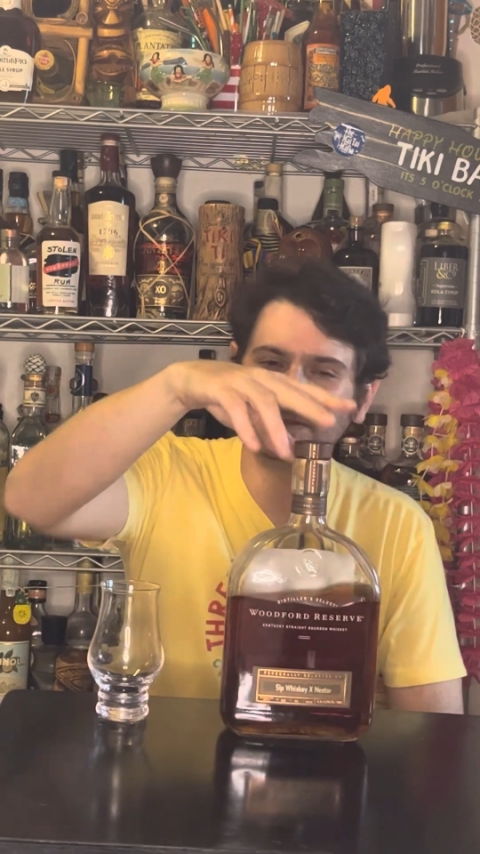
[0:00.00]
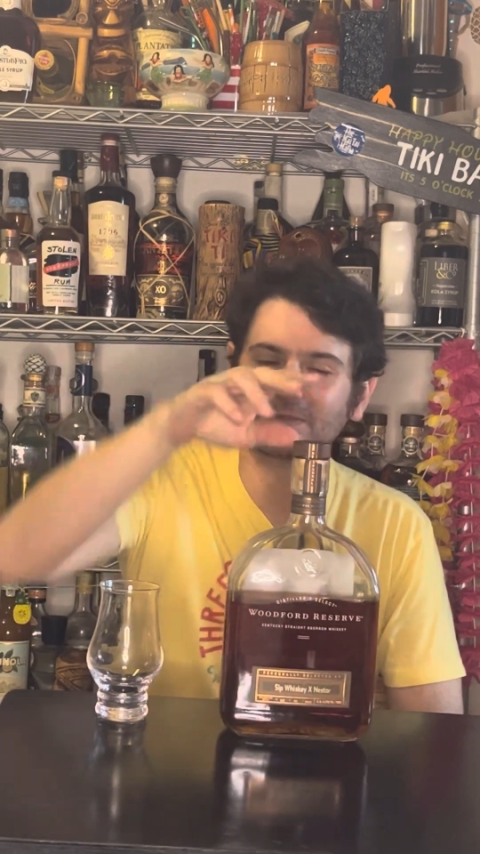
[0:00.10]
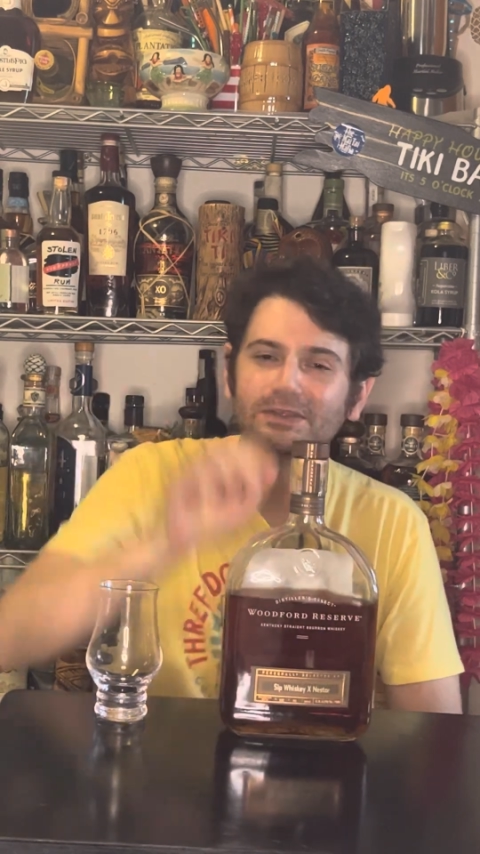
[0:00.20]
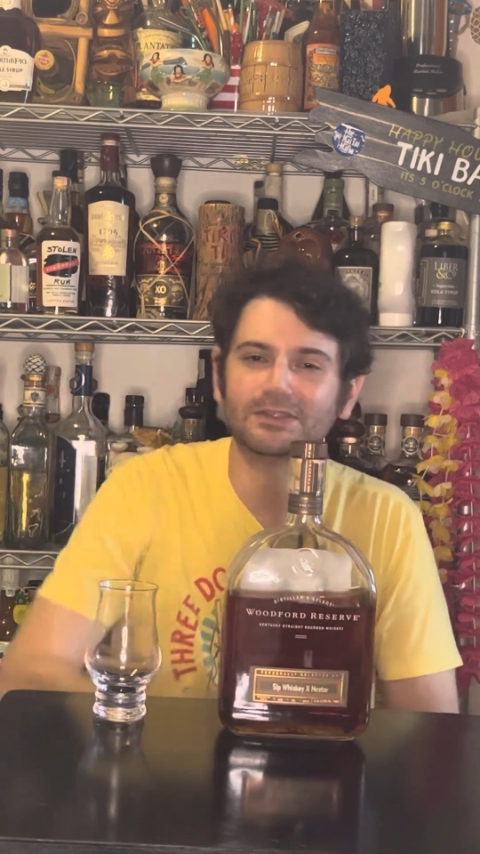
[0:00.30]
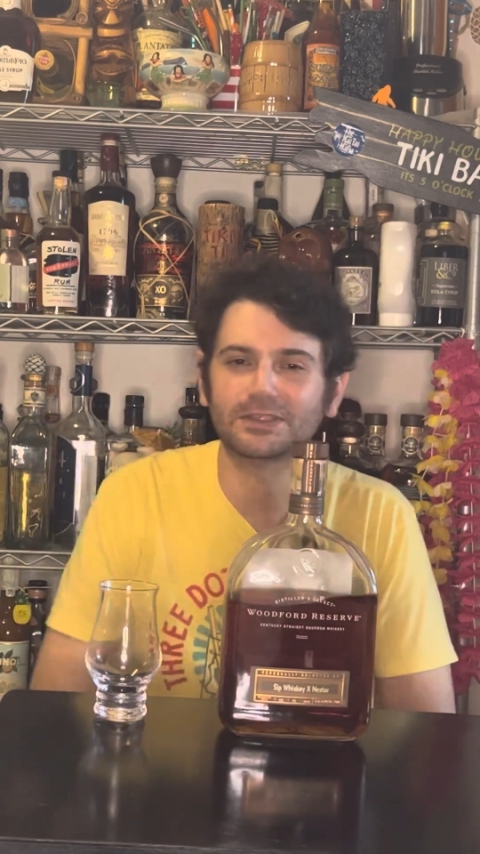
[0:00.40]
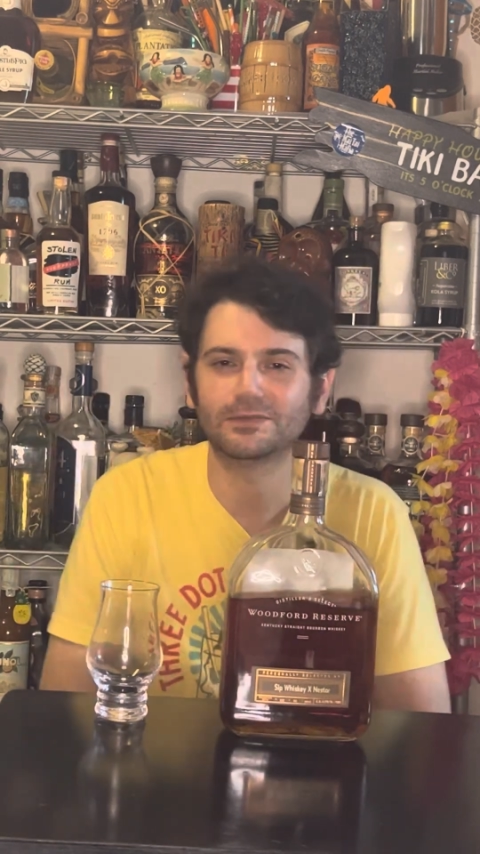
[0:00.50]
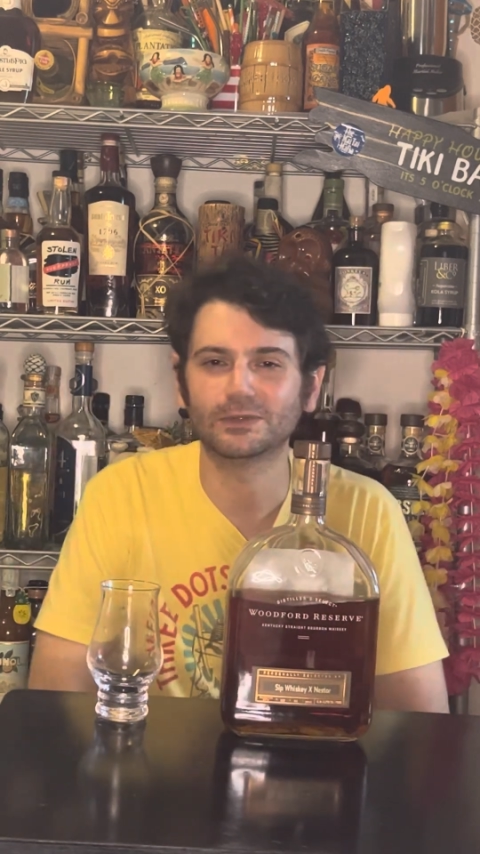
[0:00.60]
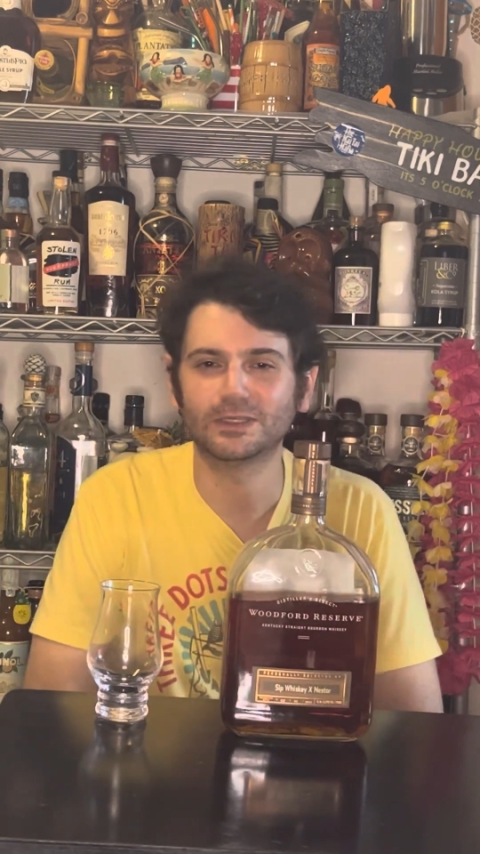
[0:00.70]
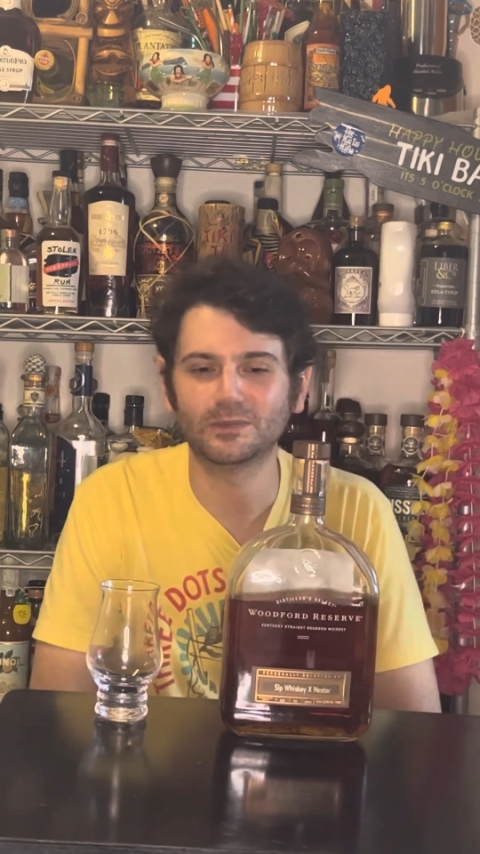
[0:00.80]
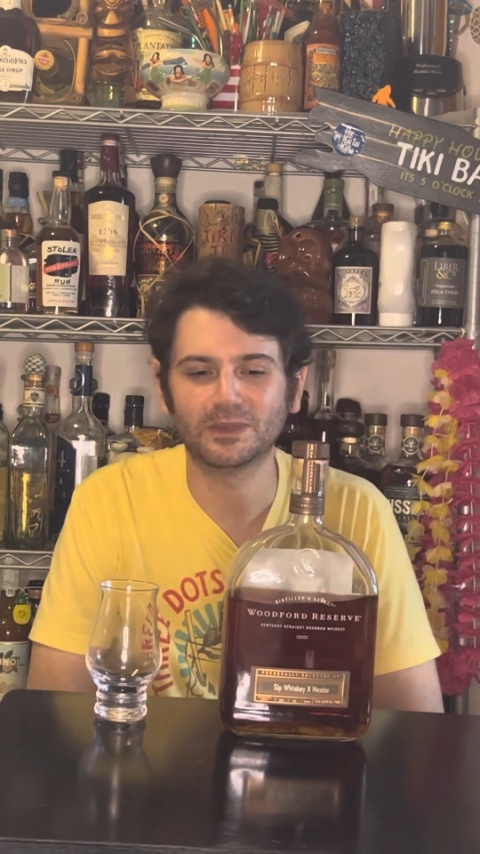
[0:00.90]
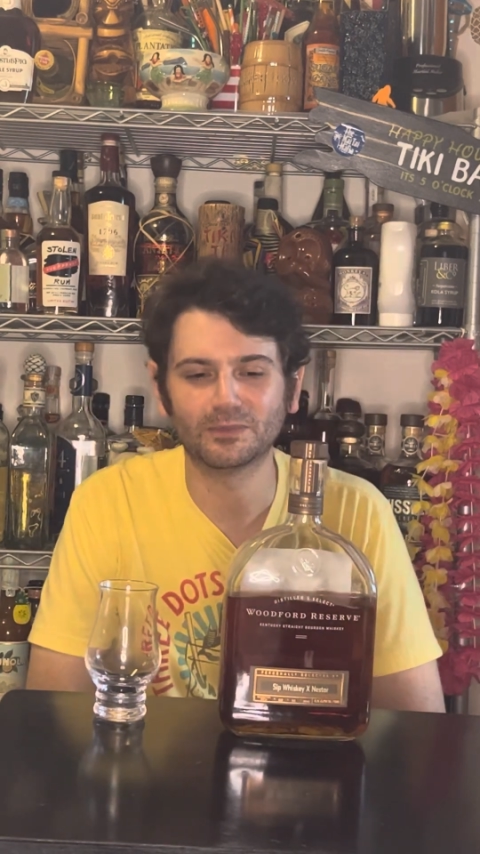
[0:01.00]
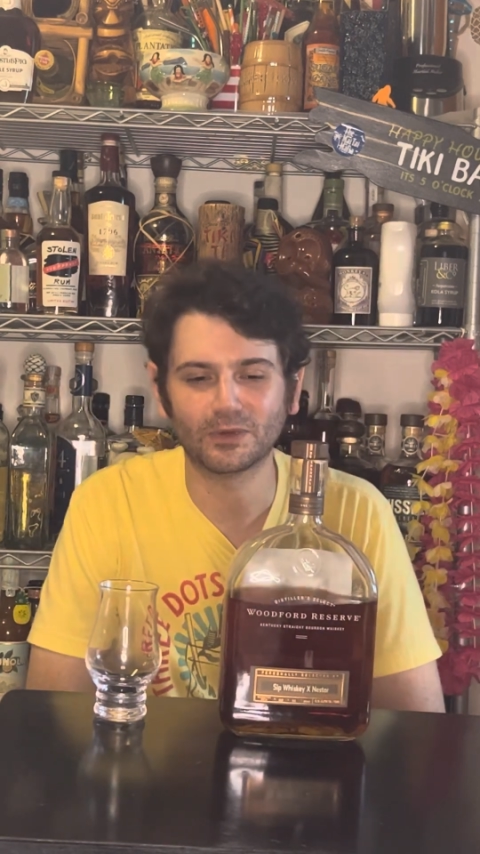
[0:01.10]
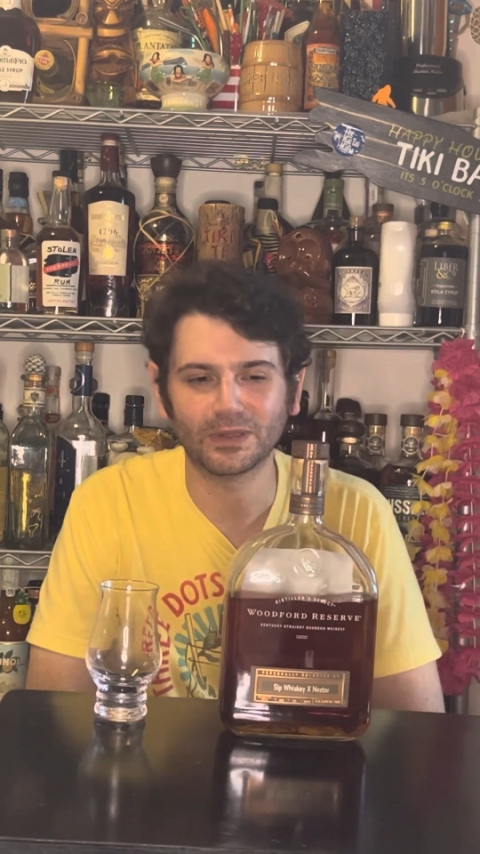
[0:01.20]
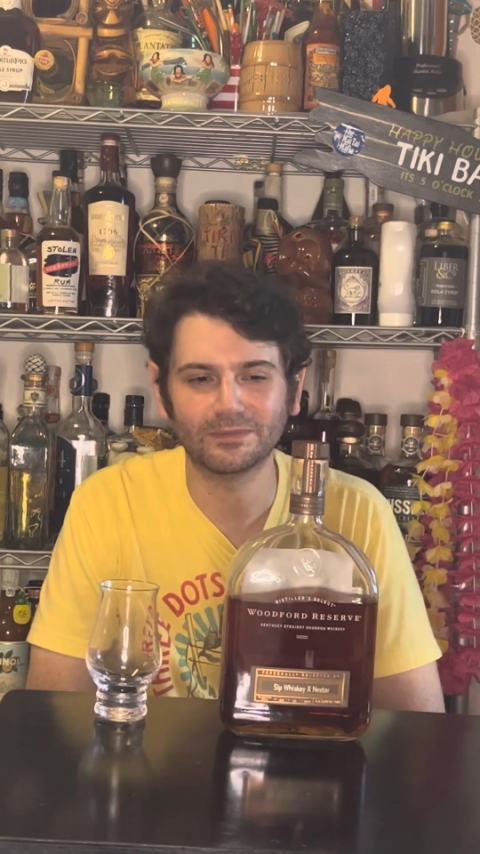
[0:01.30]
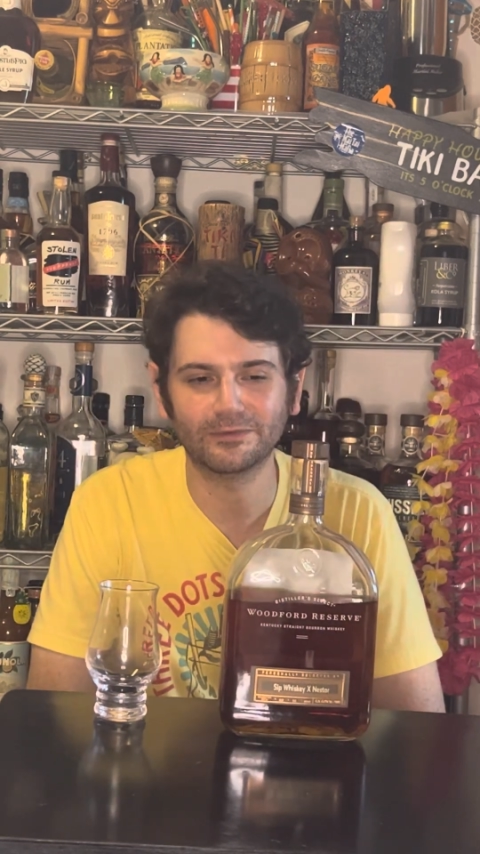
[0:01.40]
let me just give you a little bit
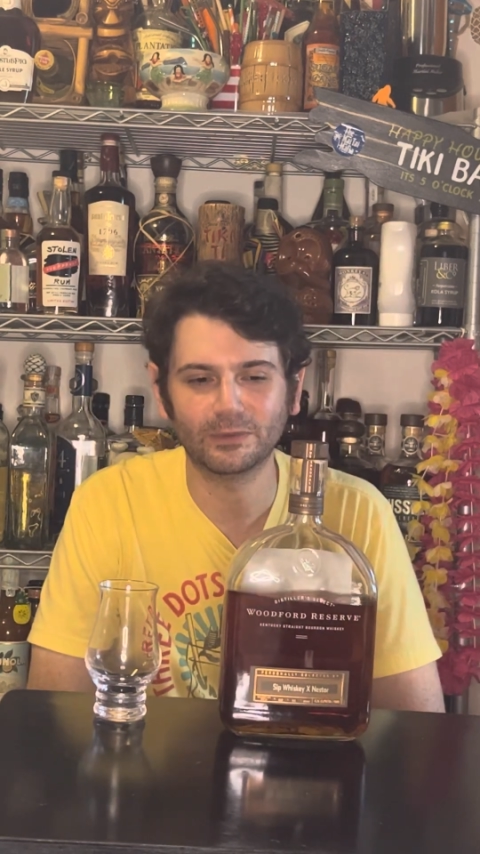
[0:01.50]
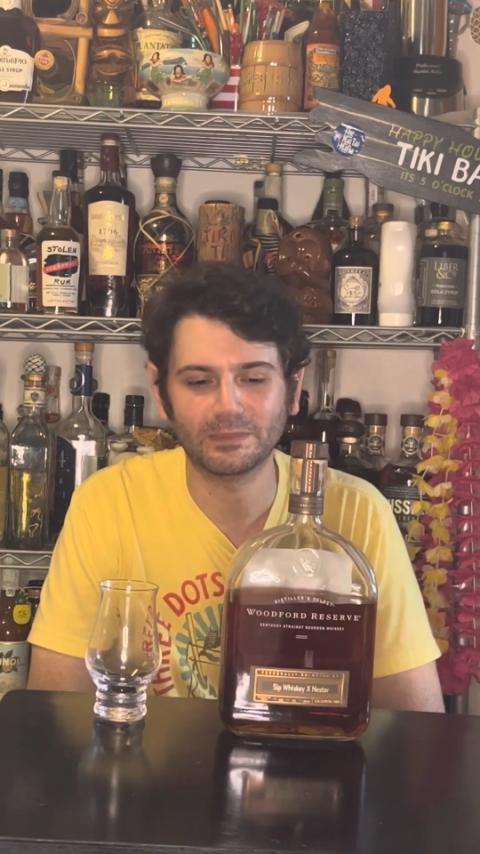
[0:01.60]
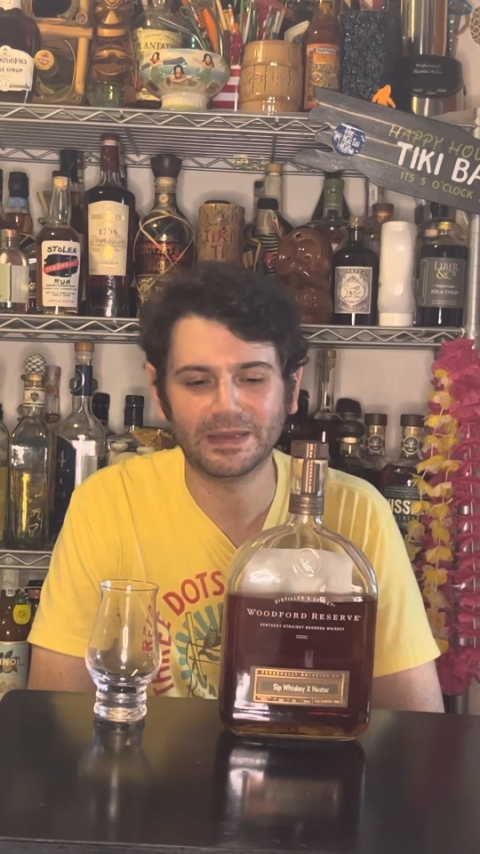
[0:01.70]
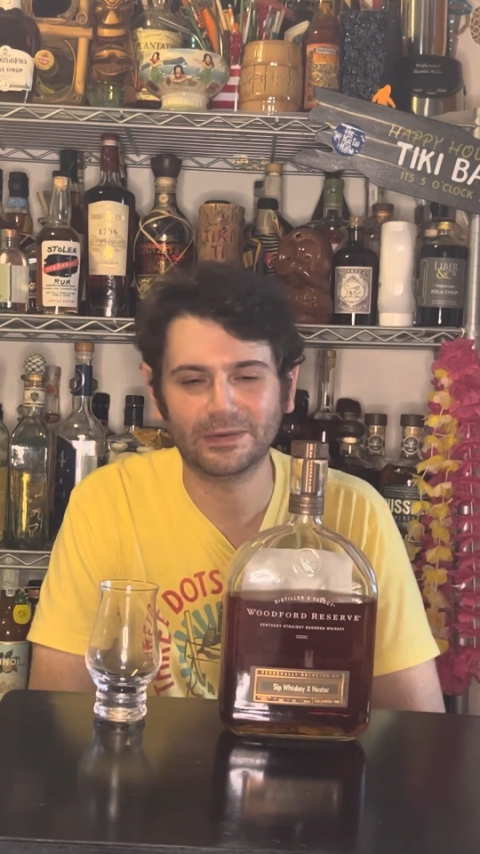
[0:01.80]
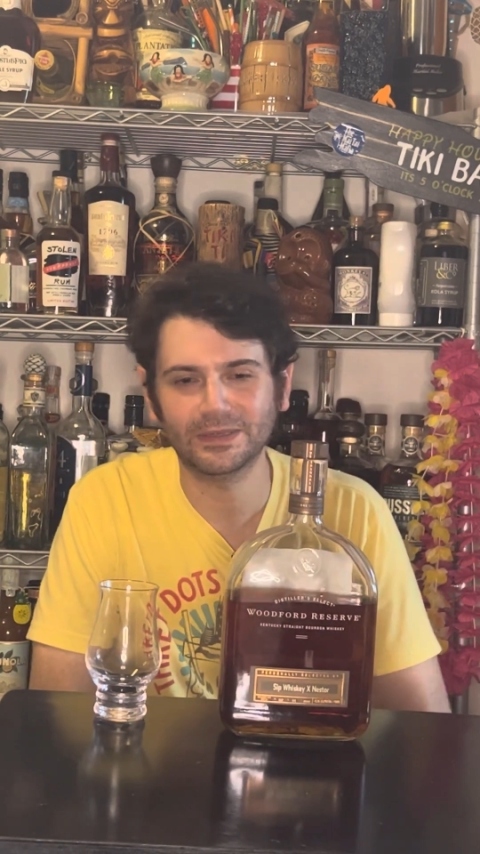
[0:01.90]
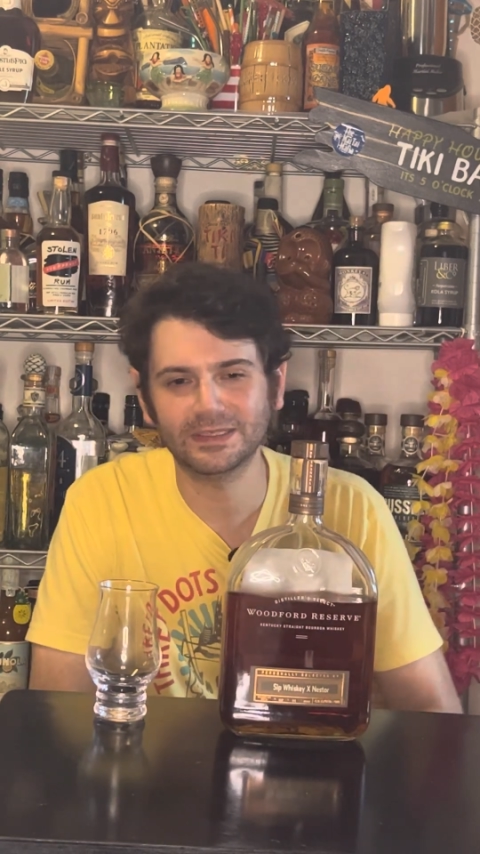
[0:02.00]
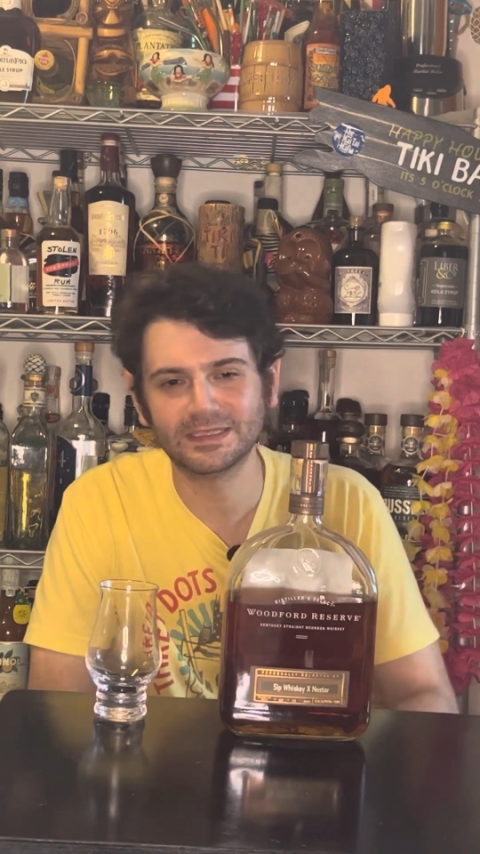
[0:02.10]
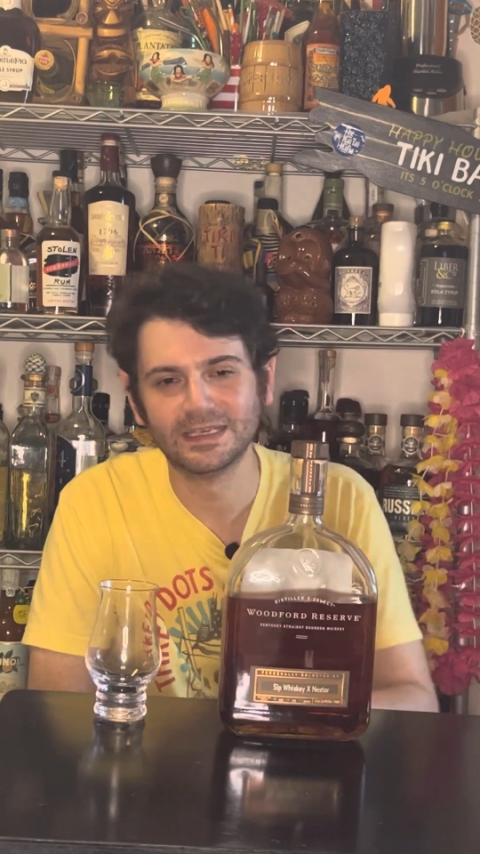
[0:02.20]
more info about it.